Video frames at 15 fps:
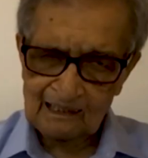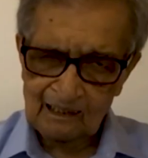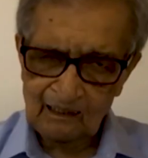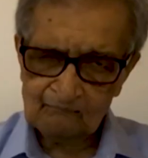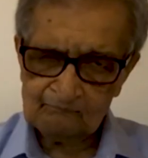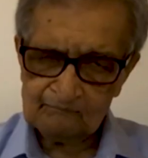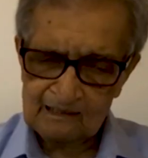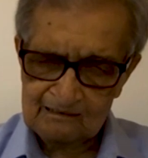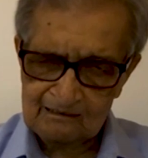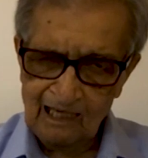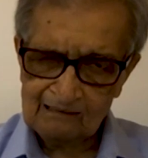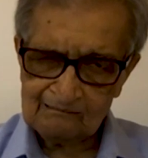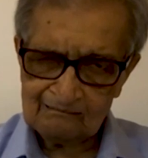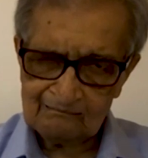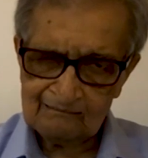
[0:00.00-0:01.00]
of
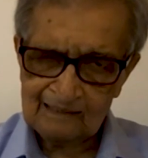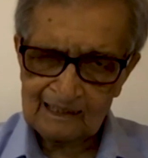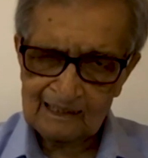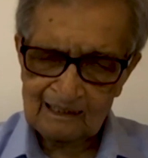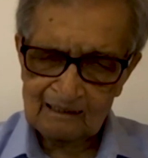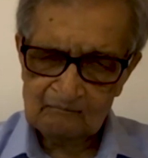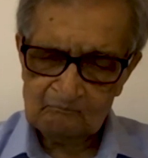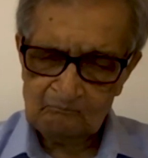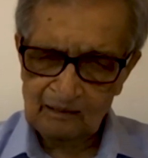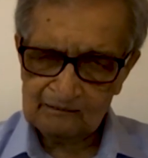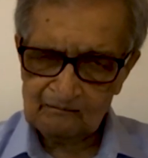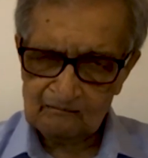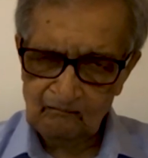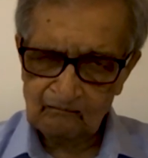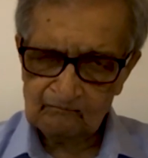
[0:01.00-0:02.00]
discussion,
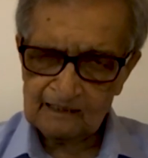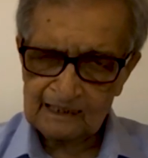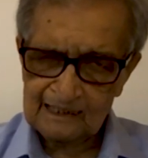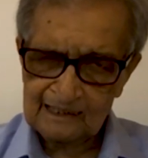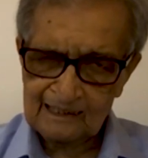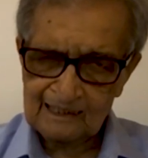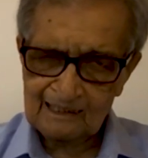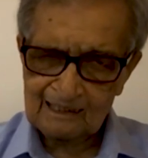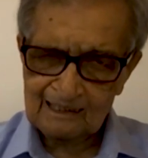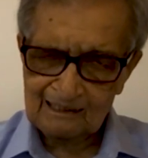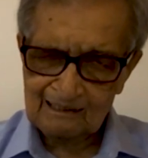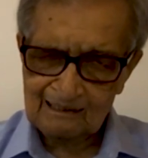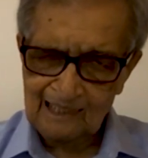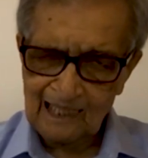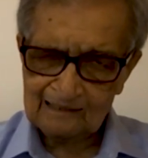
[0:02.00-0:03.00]
but not
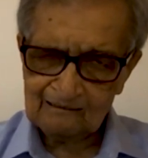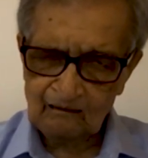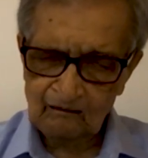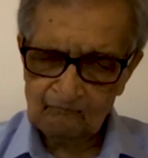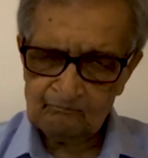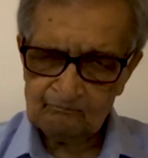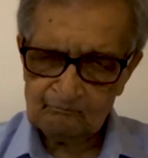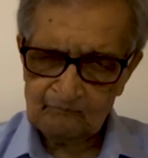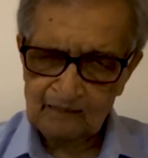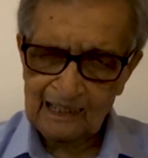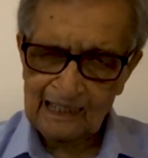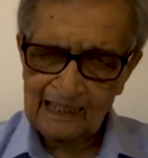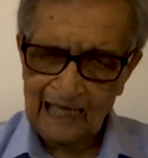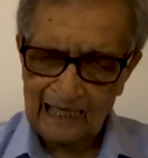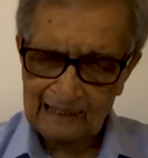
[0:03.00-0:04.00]
that of
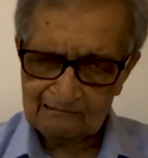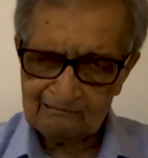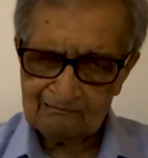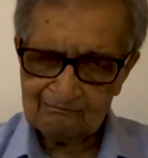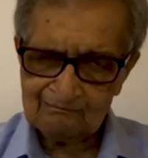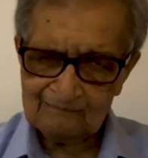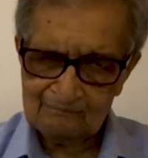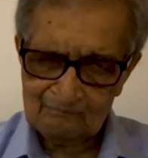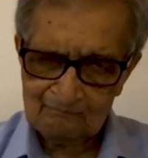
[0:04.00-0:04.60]
action,